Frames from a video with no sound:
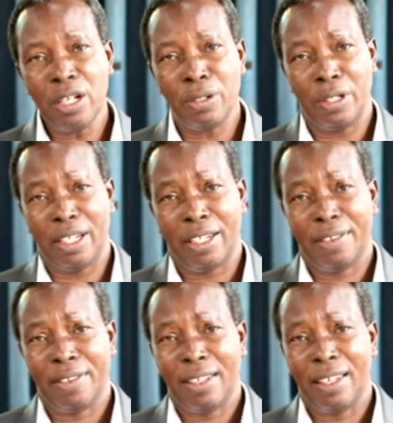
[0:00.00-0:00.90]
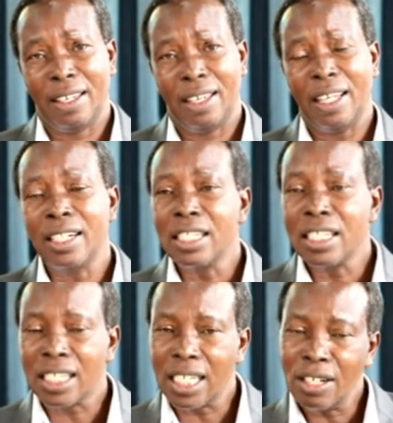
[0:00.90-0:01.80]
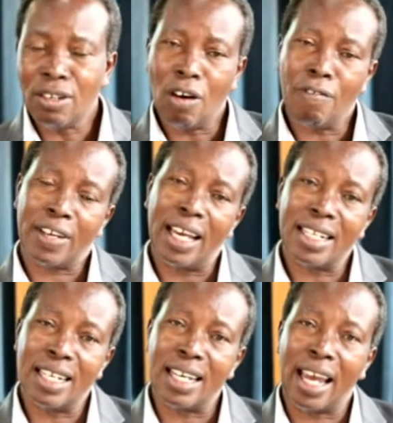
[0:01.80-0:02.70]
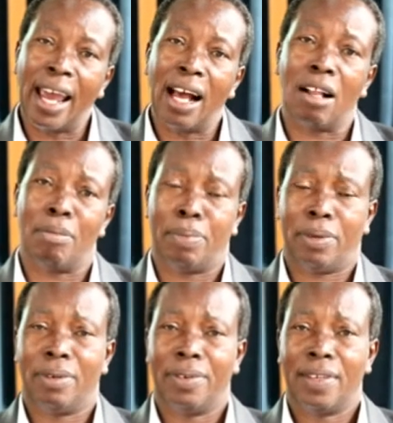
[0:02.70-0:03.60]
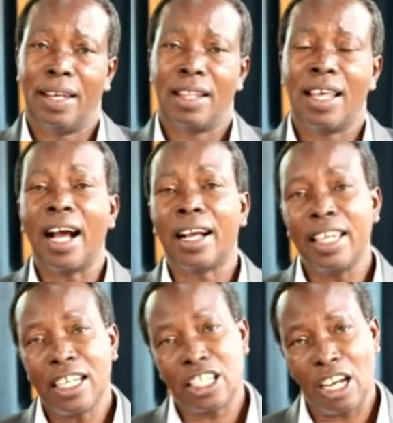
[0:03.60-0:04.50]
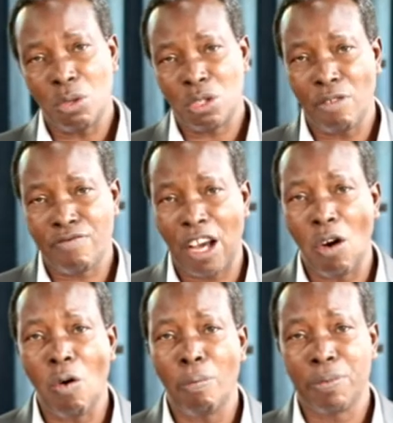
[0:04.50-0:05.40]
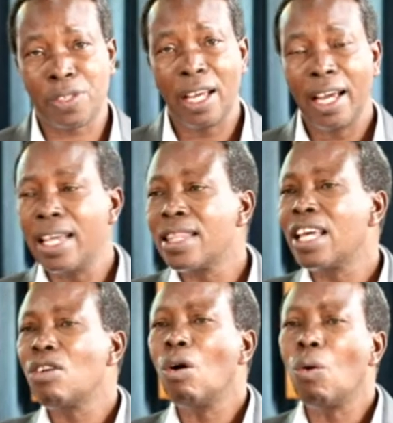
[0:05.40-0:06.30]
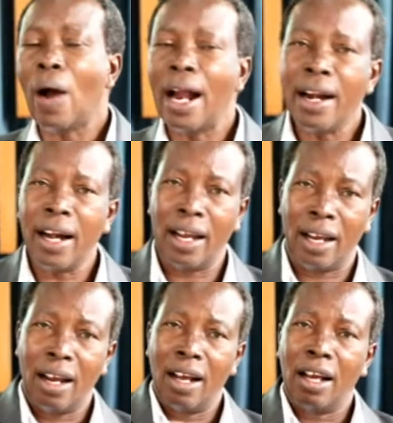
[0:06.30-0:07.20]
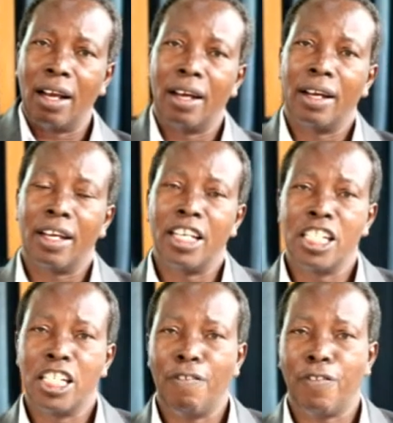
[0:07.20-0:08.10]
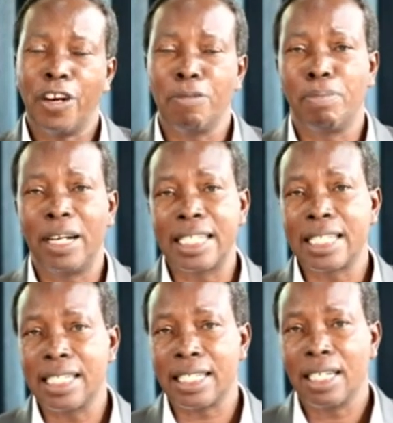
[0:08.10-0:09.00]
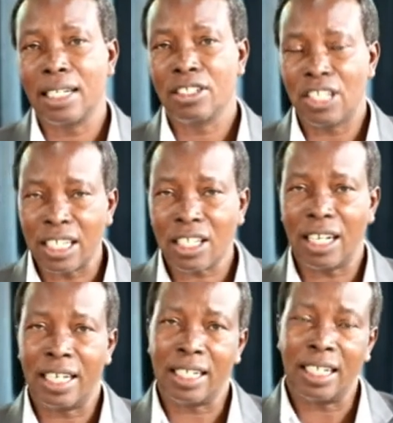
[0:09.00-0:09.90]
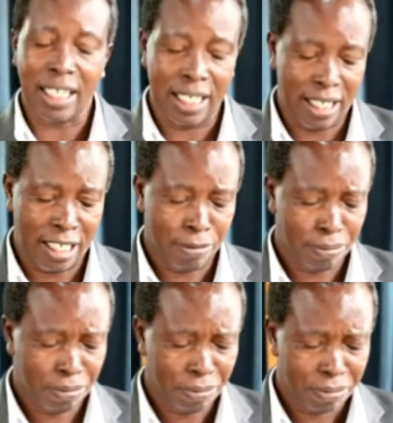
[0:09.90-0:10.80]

widowed, and instead of getting help, They are kicked out of their homes and they go wandering in different places, just like Hagar.